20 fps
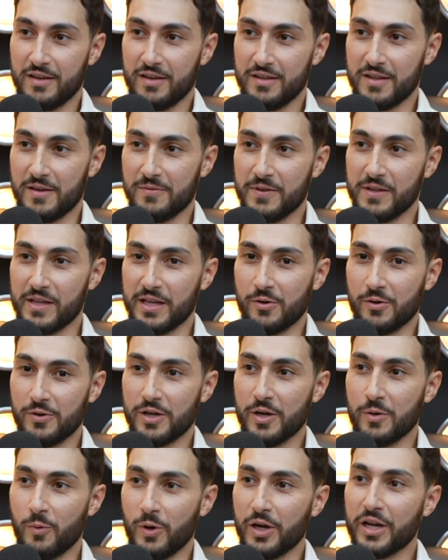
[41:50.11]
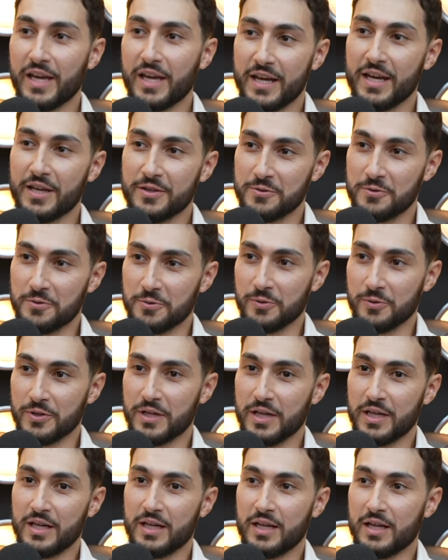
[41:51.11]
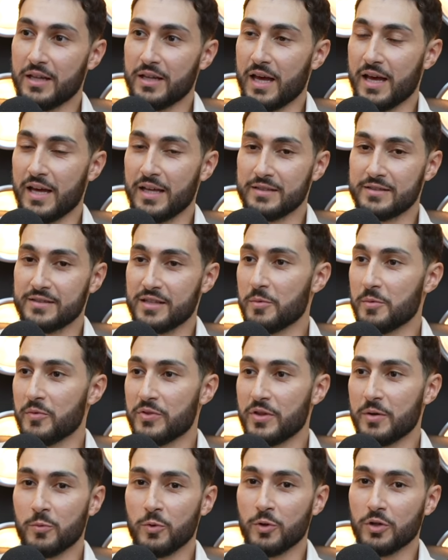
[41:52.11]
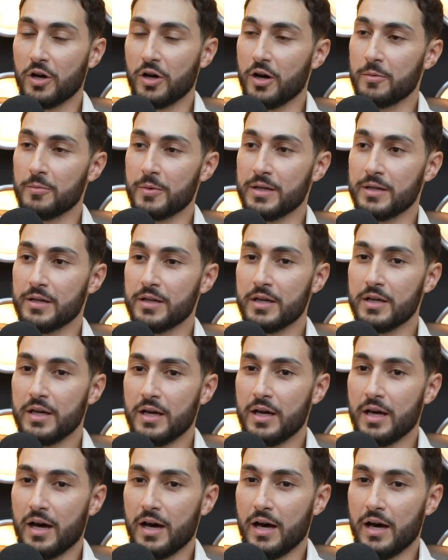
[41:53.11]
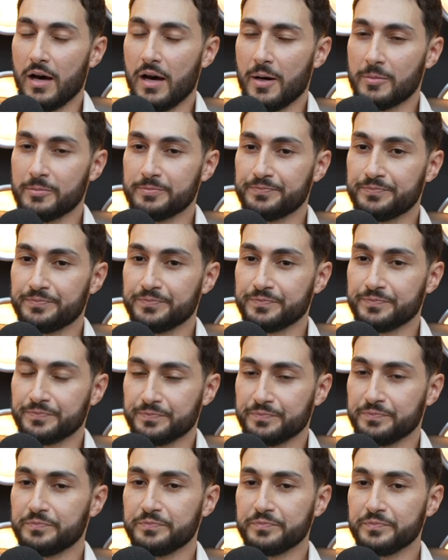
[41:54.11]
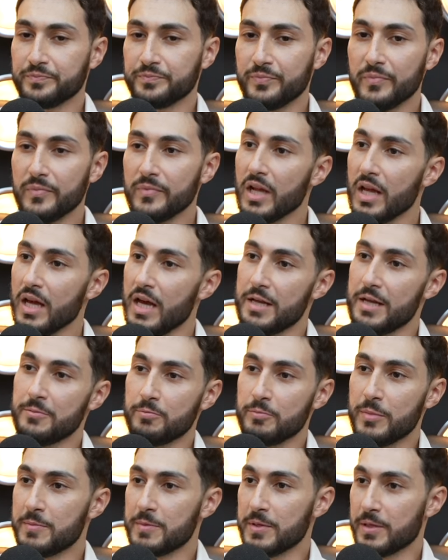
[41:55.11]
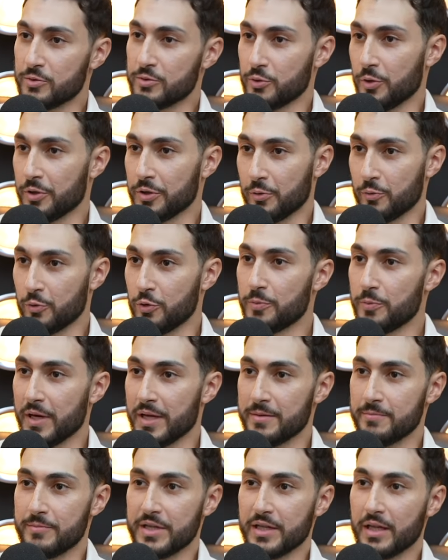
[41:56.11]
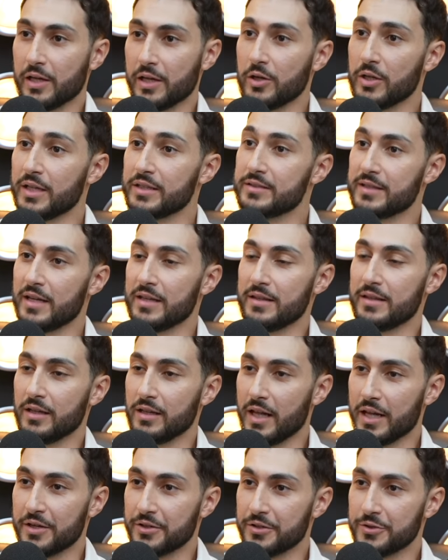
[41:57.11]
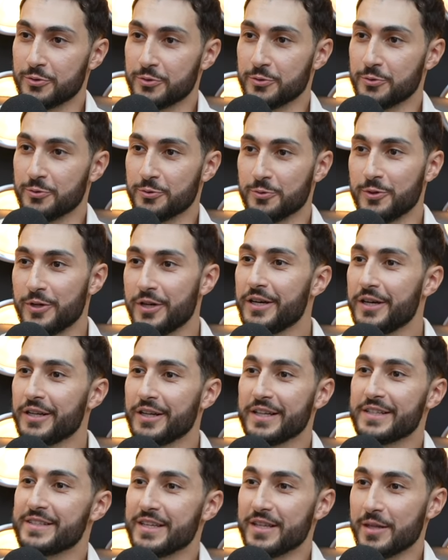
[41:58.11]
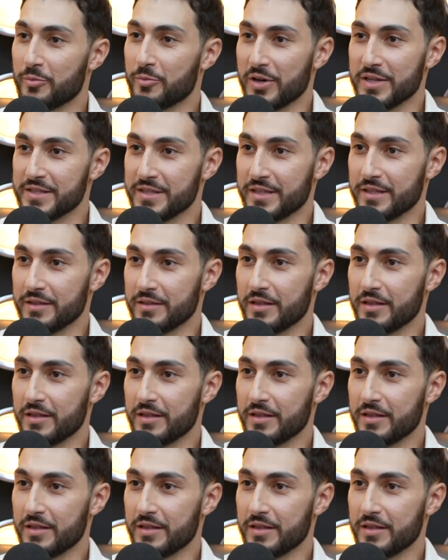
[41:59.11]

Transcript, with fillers: They feel like, okay, what can I do? And some of them will call and um, and maybe join a group and be like, let's send a letter to, let's say, the president.